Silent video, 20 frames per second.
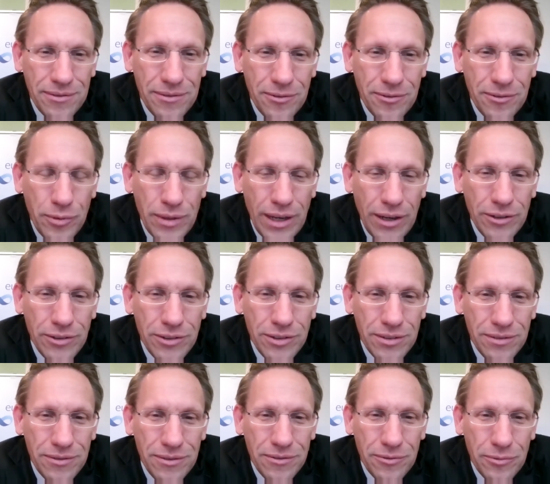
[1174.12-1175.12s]
without
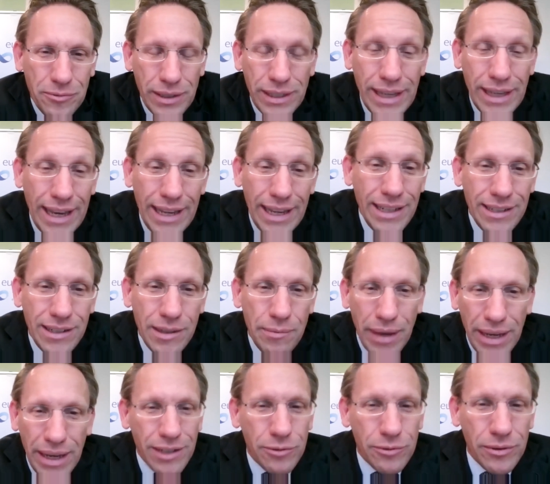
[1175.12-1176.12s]
really any
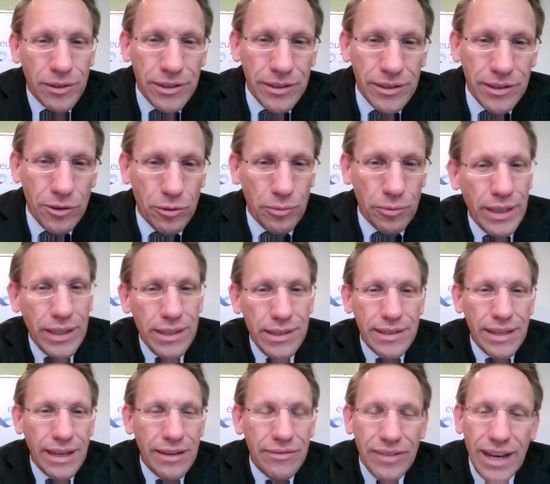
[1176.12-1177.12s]
debate around European
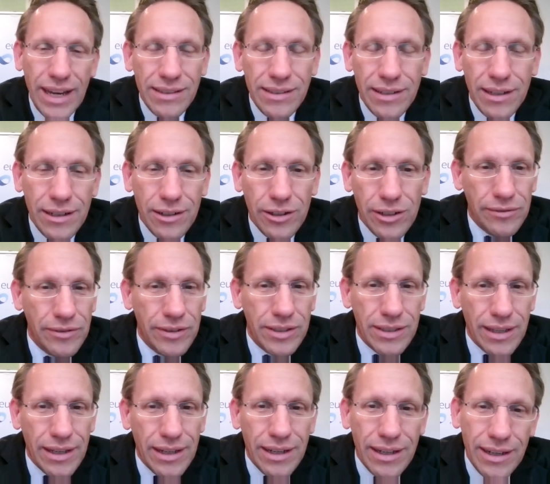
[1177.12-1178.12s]
safe asset, all of a
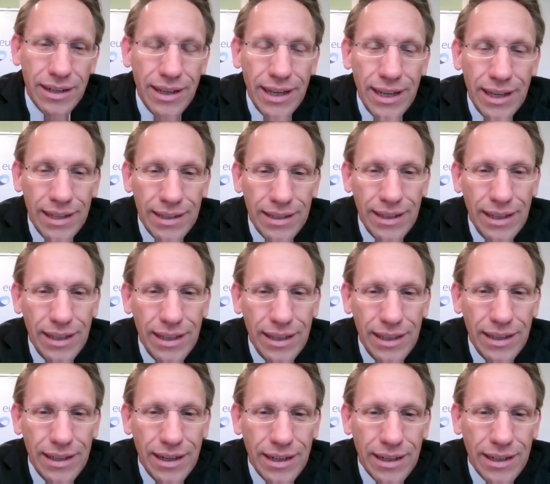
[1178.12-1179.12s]
sudden the
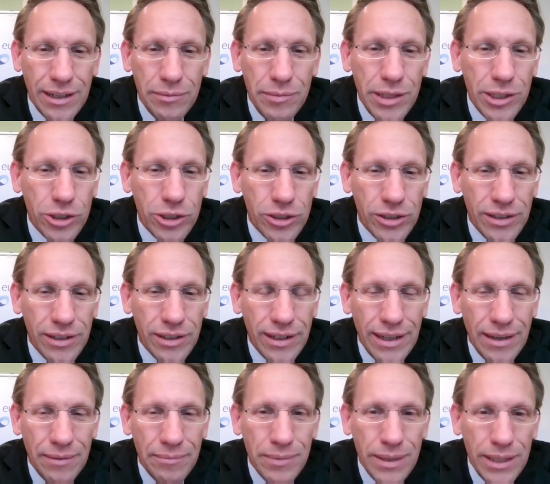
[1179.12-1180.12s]
uh, Commission
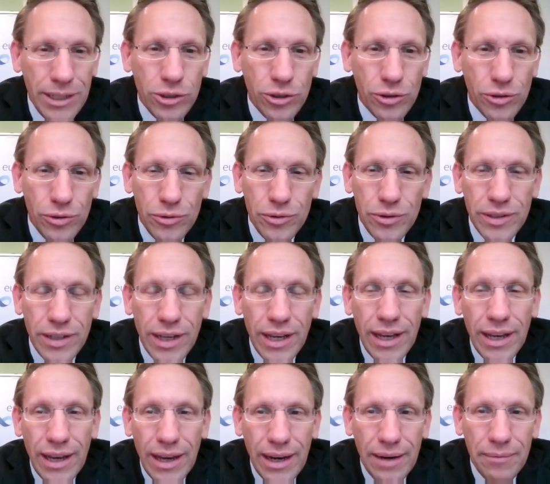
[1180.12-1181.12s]
um, issues
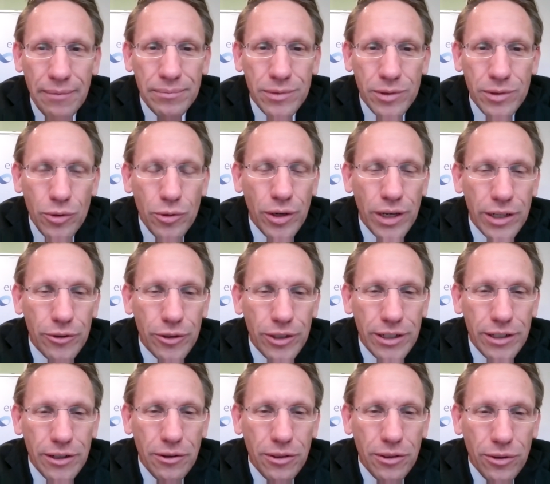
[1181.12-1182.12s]
um,
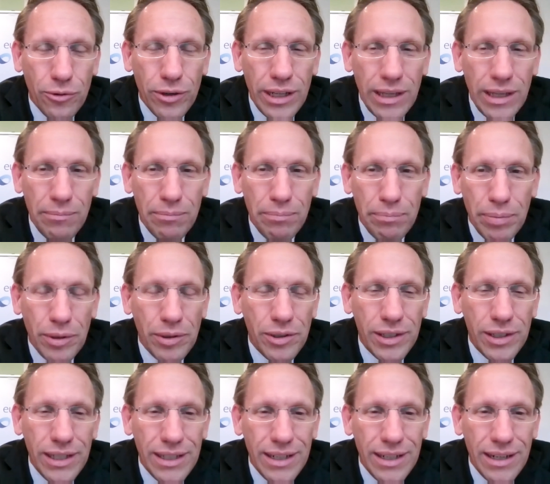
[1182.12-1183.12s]
230
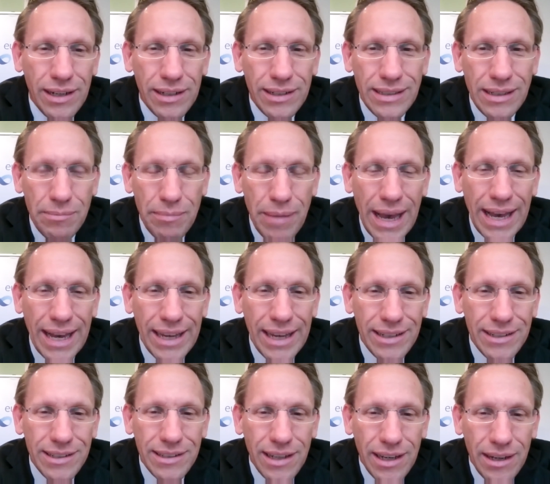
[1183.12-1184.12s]
billion
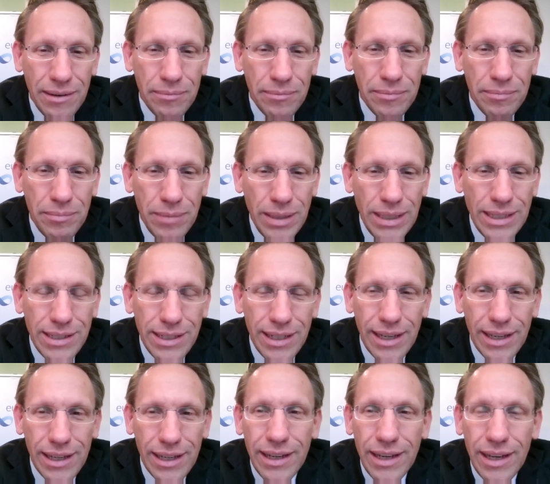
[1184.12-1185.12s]
demand um,
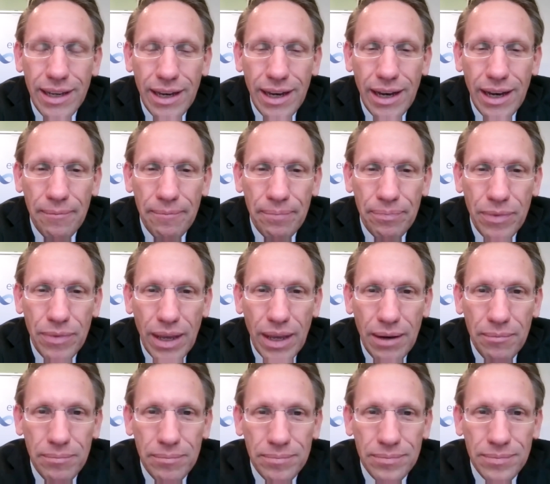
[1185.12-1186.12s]
meeting um,
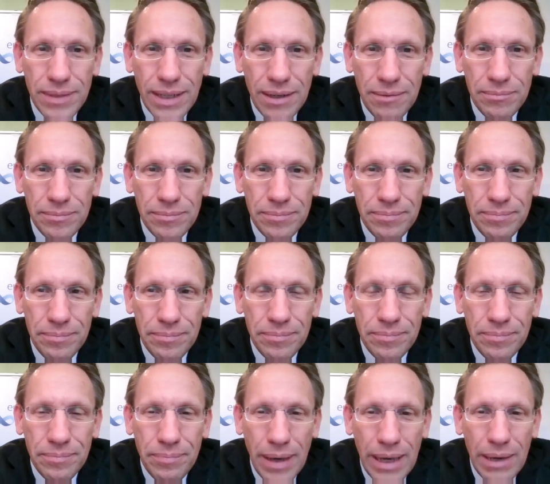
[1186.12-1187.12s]
um,
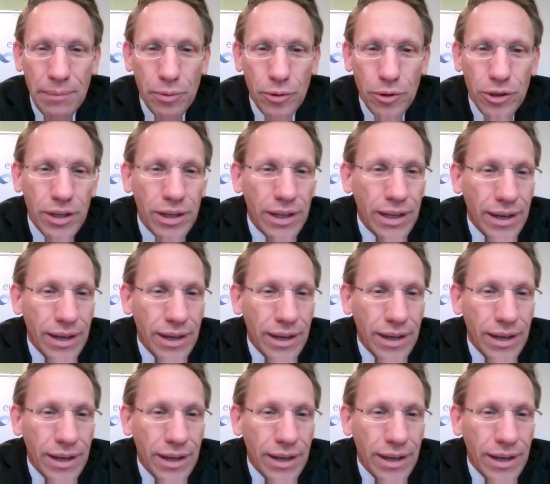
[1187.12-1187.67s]
paper